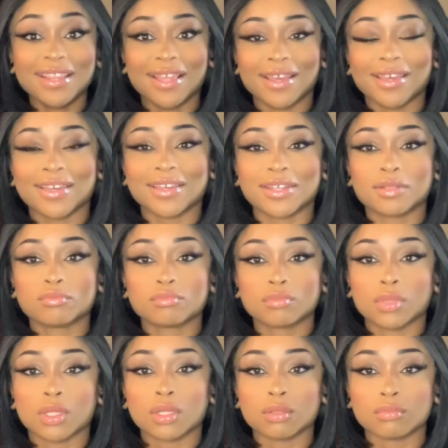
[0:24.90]
like
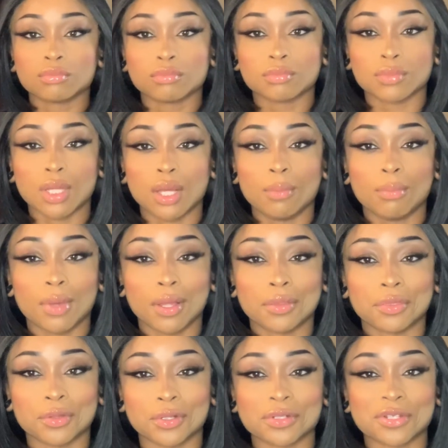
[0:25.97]
a
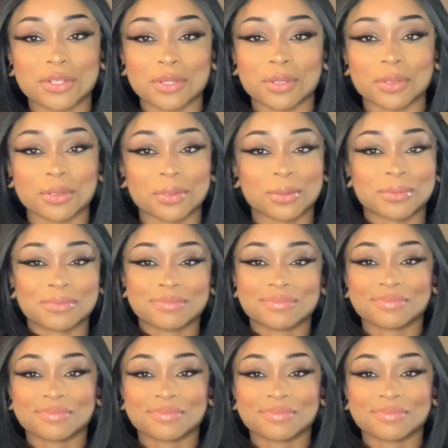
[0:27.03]
month or two